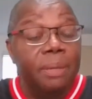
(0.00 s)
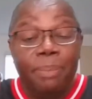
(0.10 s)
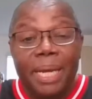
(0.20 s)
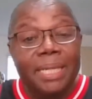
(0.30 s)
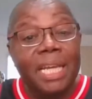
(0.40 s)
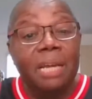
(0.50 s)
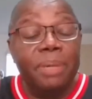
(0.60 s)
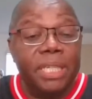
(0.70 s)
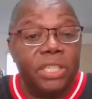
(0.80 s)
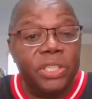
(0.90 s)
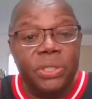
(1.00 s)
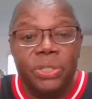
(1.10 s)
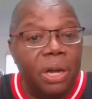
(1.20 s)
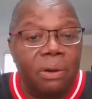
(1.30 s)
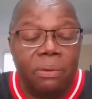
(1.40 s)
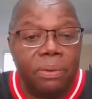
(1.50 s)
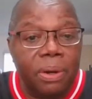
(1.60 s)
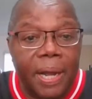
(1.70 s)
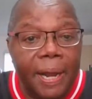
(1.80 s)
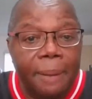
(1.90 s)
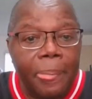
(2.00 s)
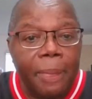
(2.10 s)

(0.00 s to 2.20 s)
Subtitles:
by that time it gets to you, it's gone. Okay.